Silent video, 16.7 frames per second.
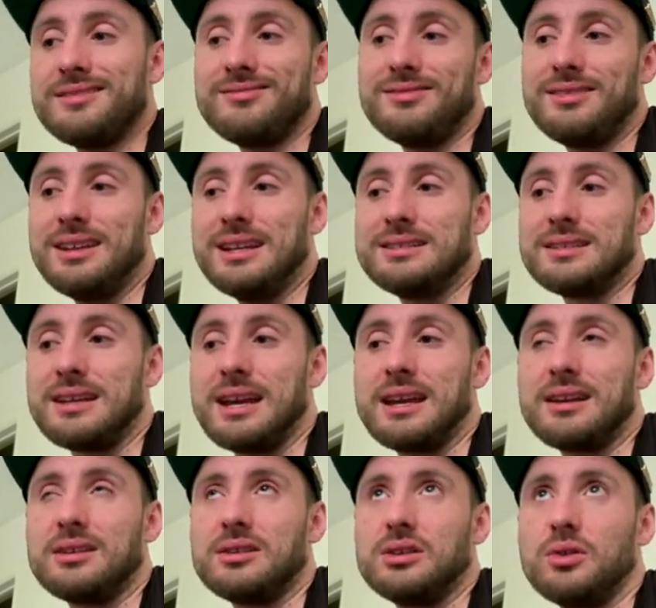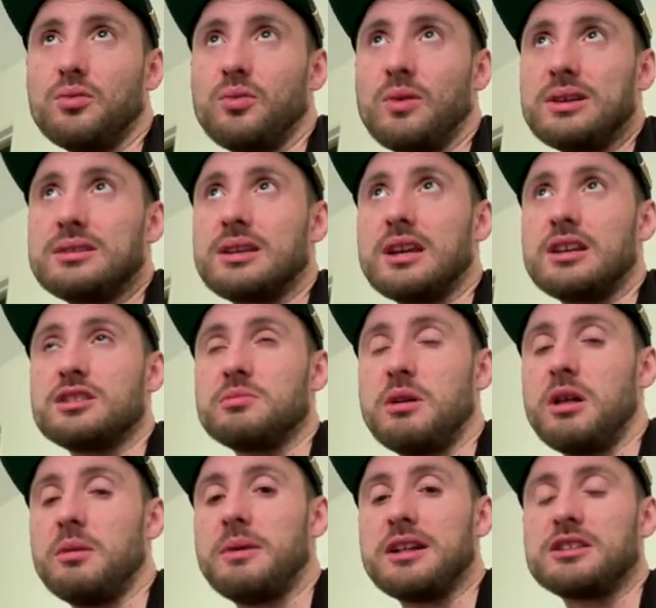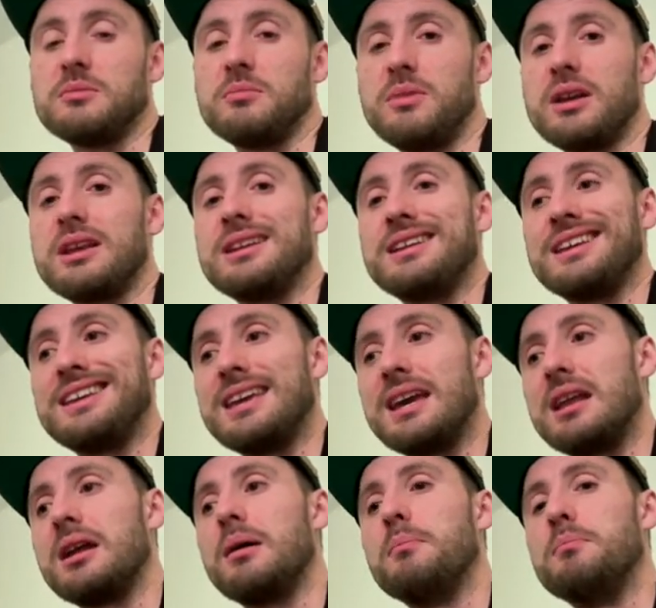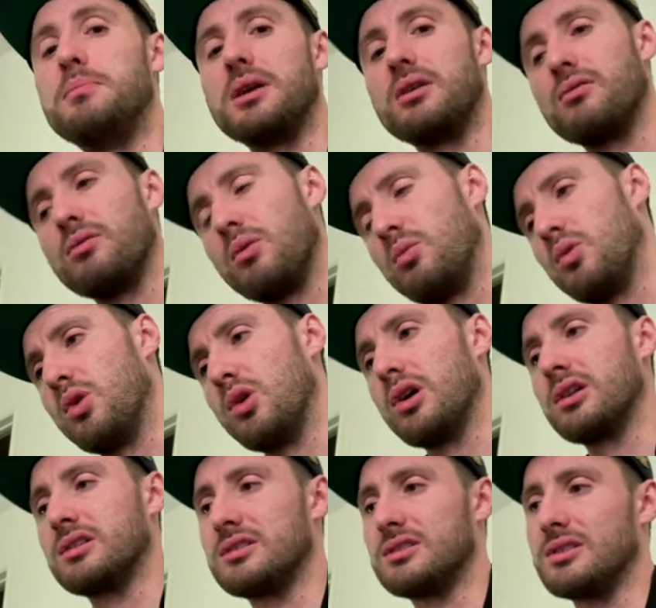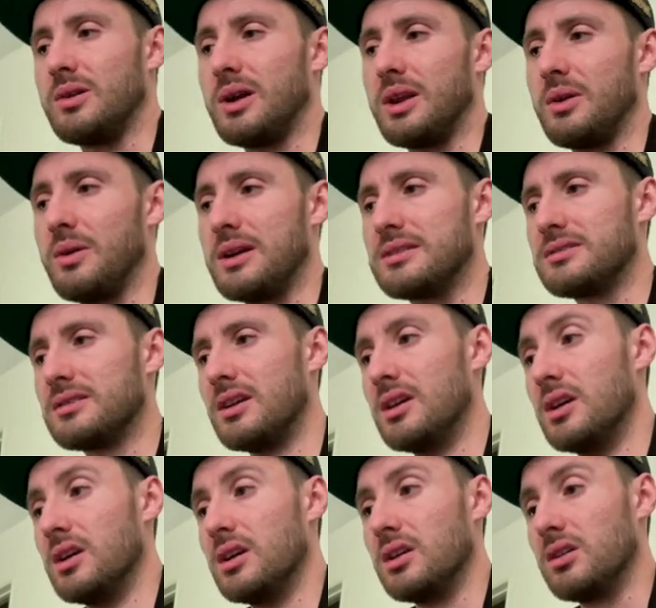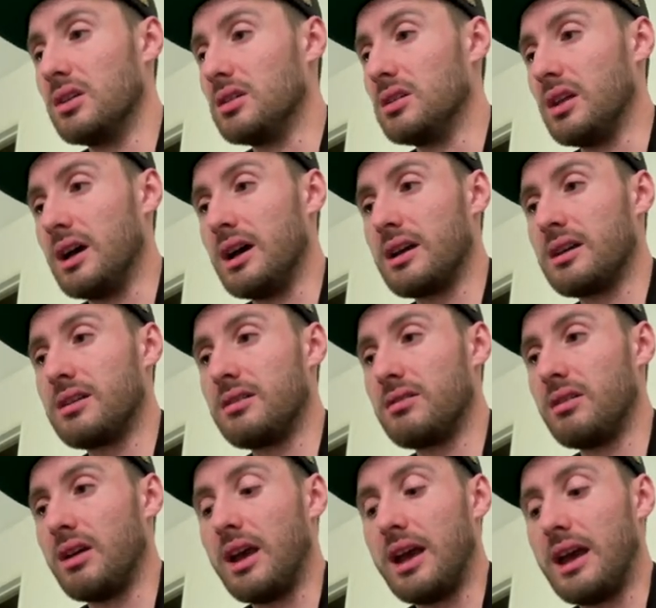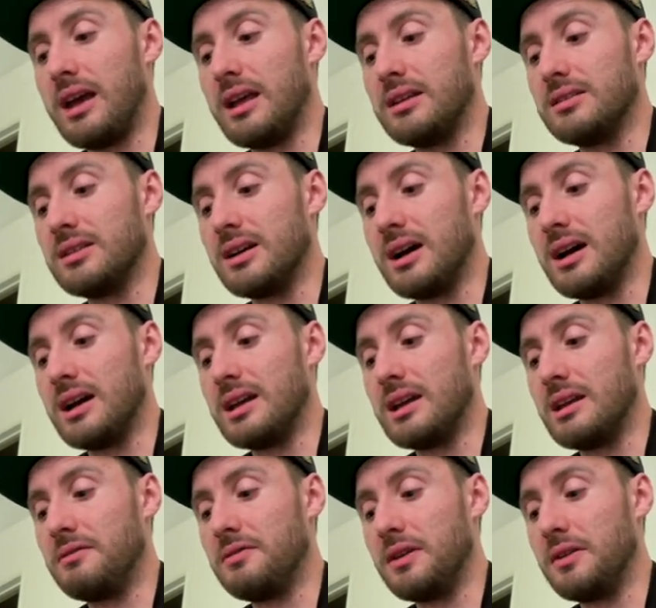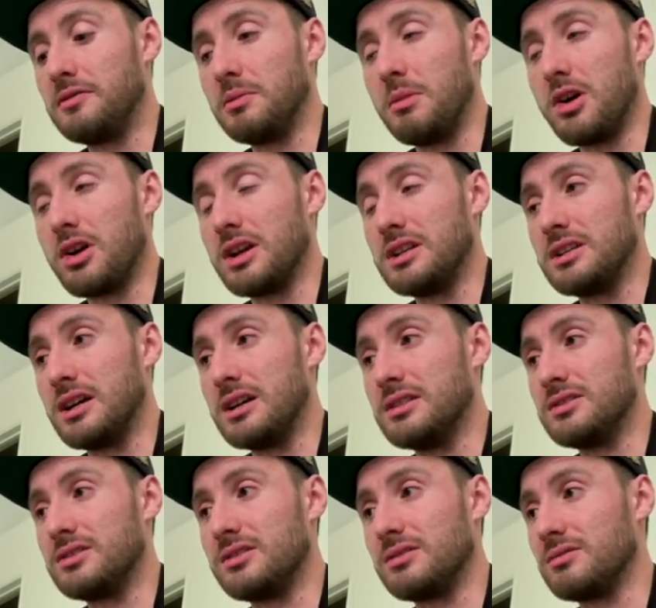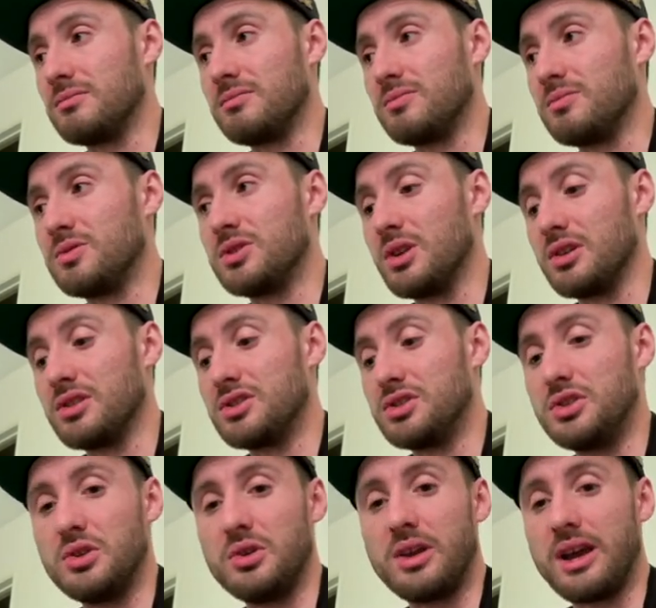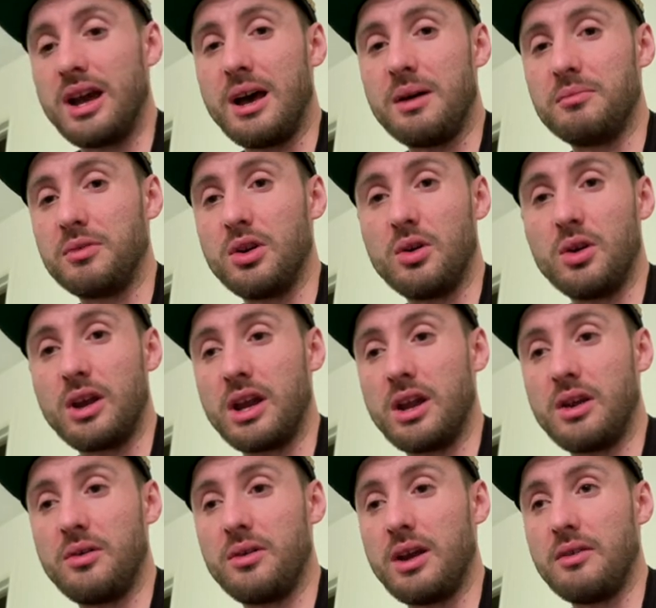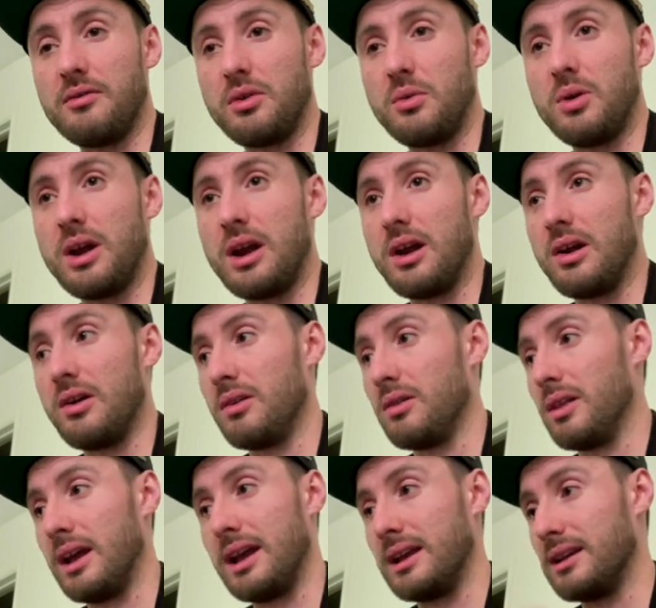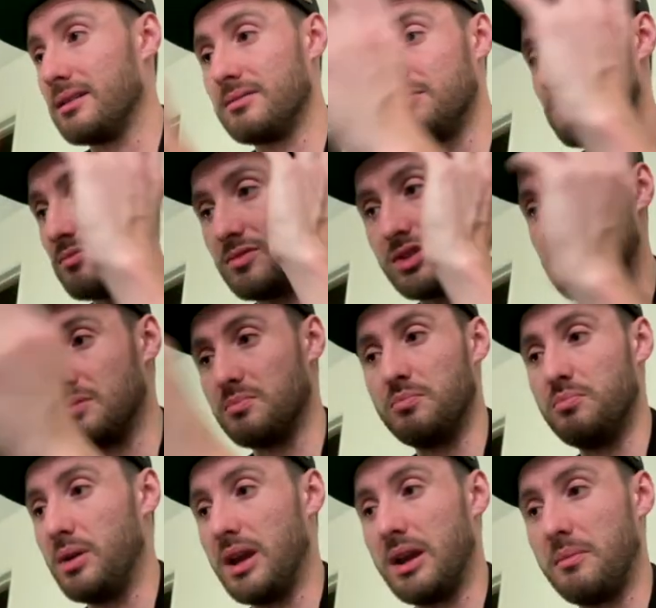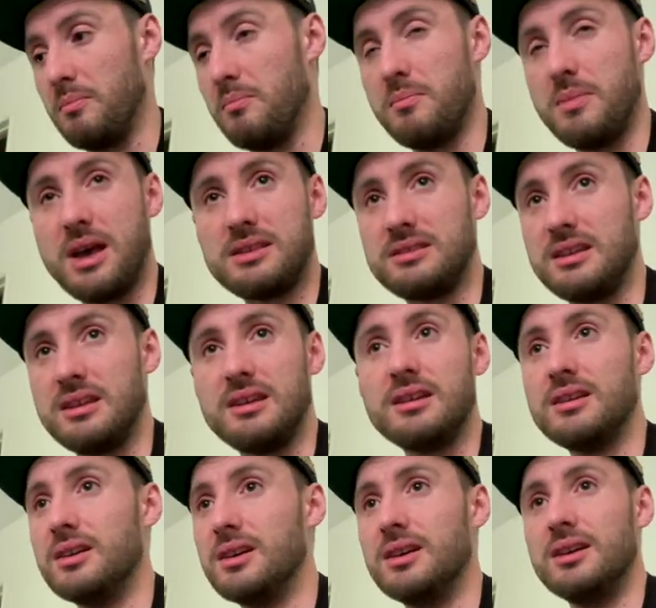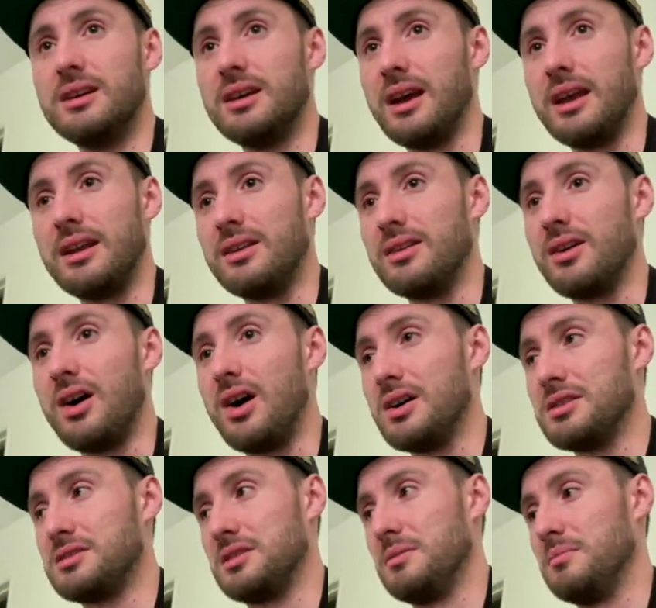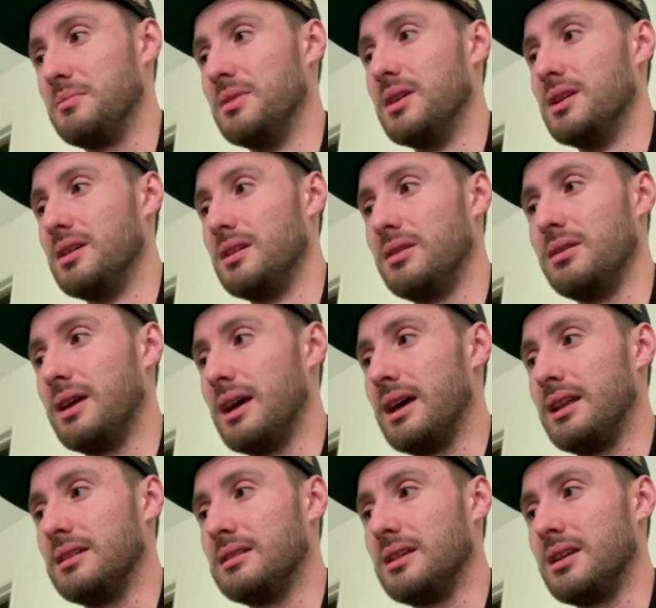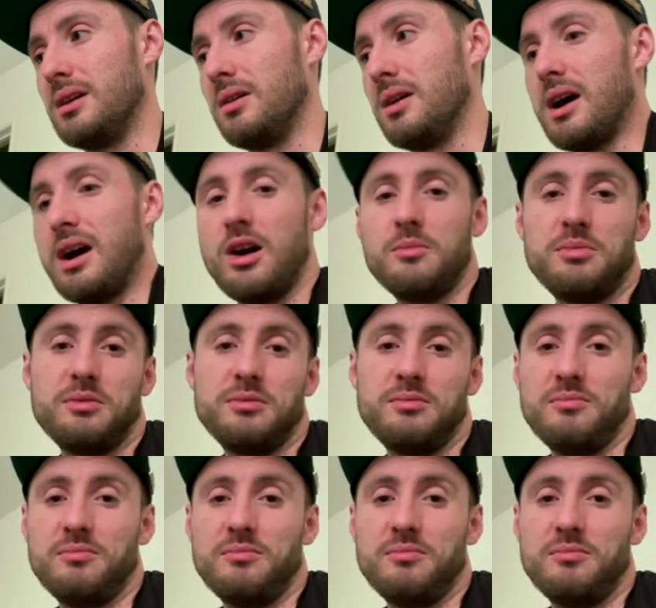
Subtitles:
it's like you're risking small amounts of money to get a big reward. And so anyways, good luck. And if the market does start shooting up and going everywhere, like just being messy and awesome, then, I hope you